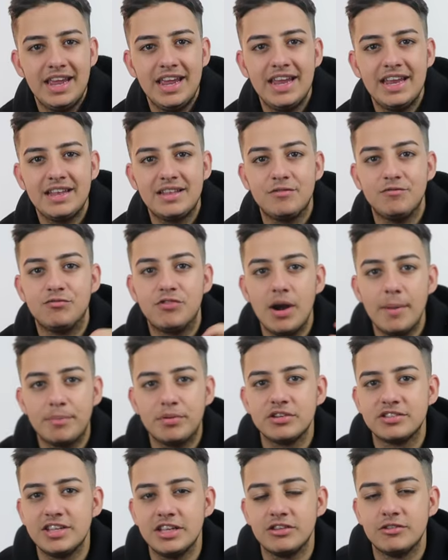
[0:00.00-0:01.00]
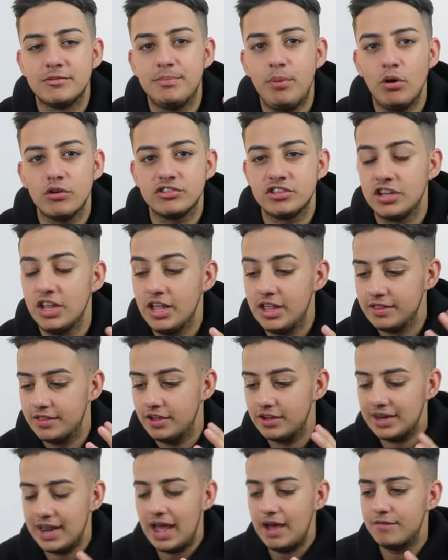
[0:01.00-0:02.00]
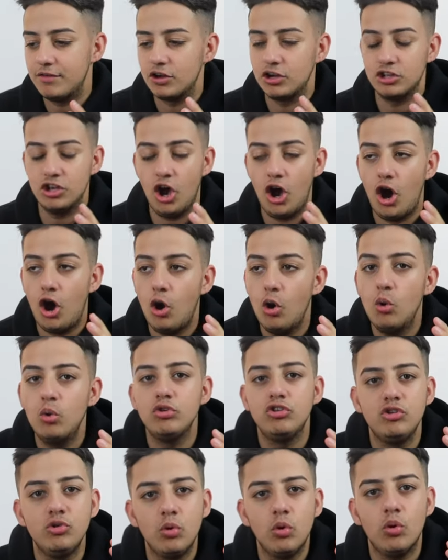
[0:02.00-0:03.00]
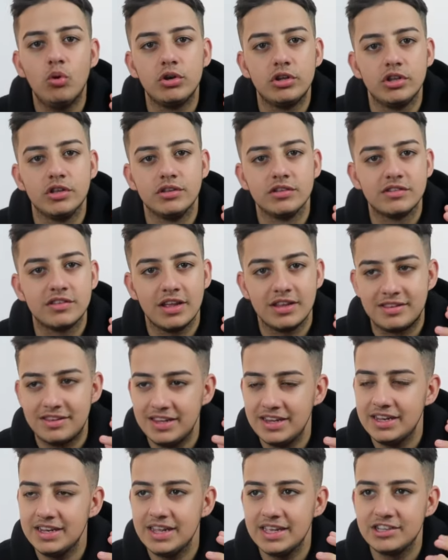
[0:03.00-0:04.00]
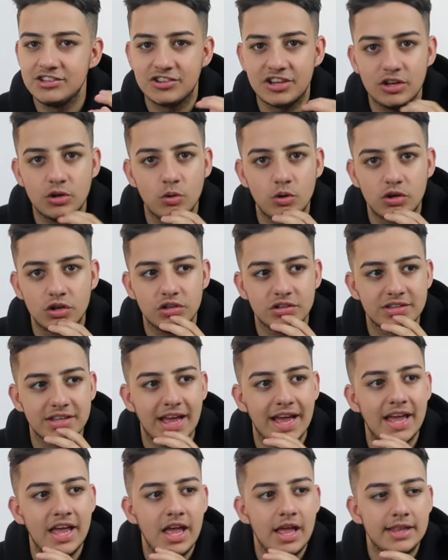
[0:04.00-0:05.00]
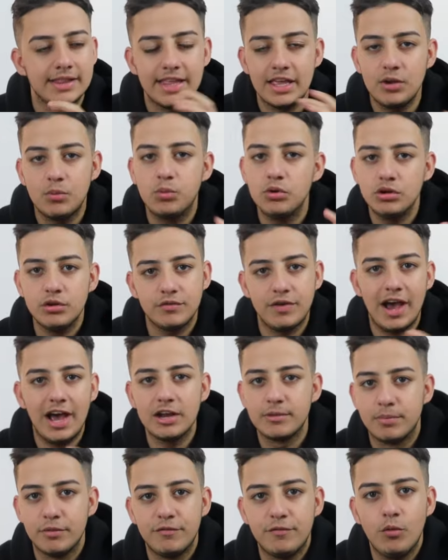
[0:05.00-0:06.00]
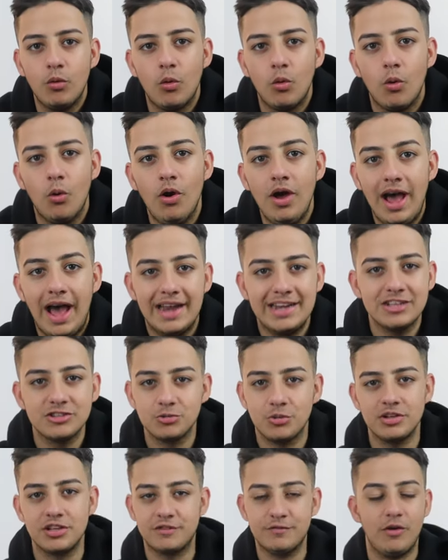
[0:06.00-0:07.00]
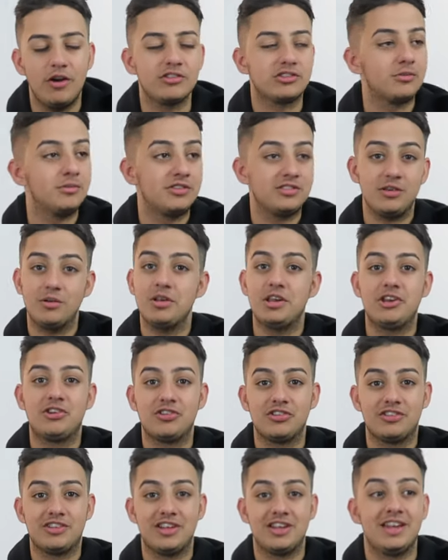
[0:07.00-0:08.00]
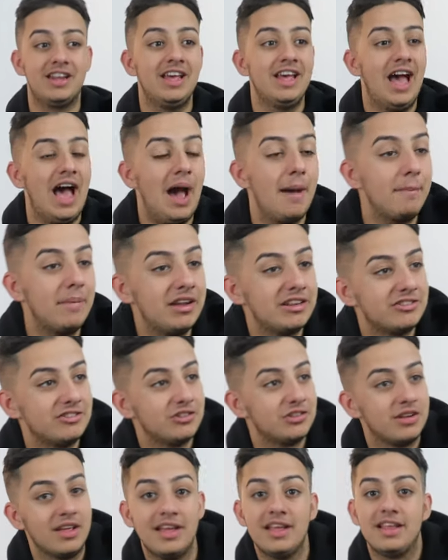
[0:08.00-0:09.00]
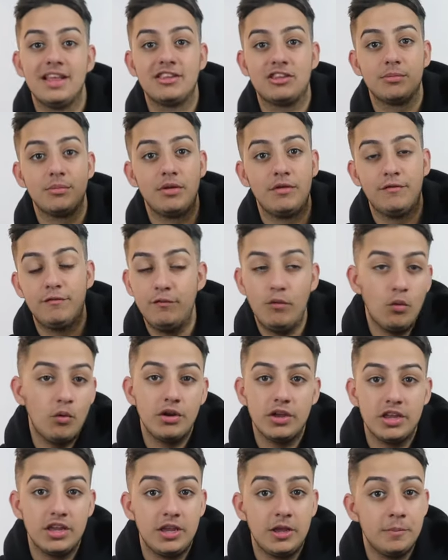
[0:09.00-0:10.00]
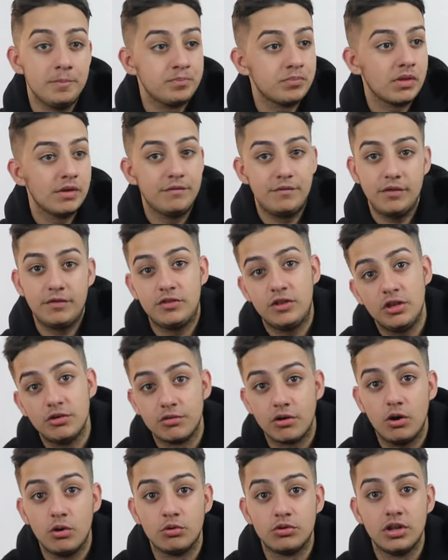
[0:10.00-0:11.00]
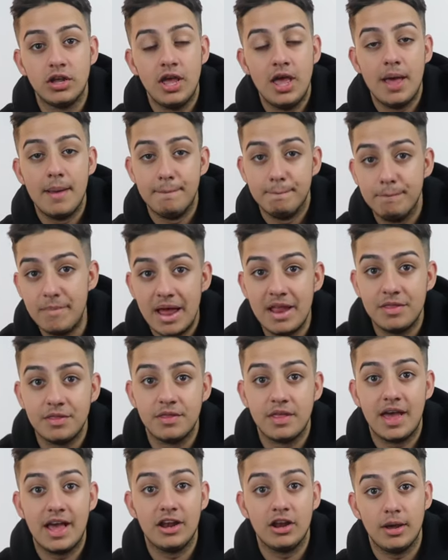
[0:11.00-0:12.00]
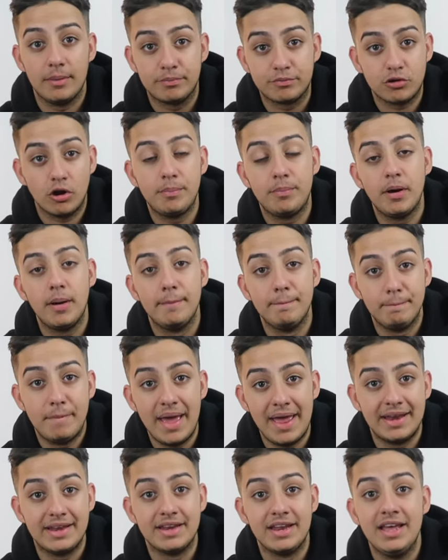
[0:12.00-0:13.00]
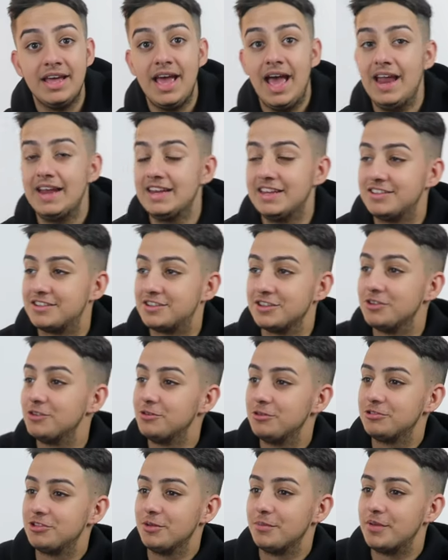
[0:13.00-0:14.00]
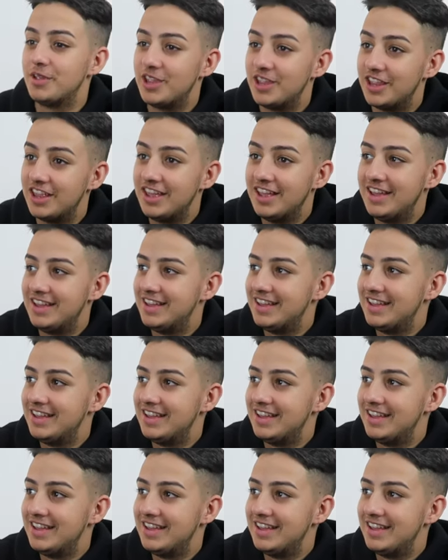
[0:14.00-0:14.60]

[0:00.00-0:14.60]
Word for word: it represents boxing. They're going to have a whole new audience, a teenage kid audience that they wouldn't have had before, and that's why this fight's going to be so interesting. Imagine there's going to be 40, 50-year-old men there, like proper men, and there's going to also be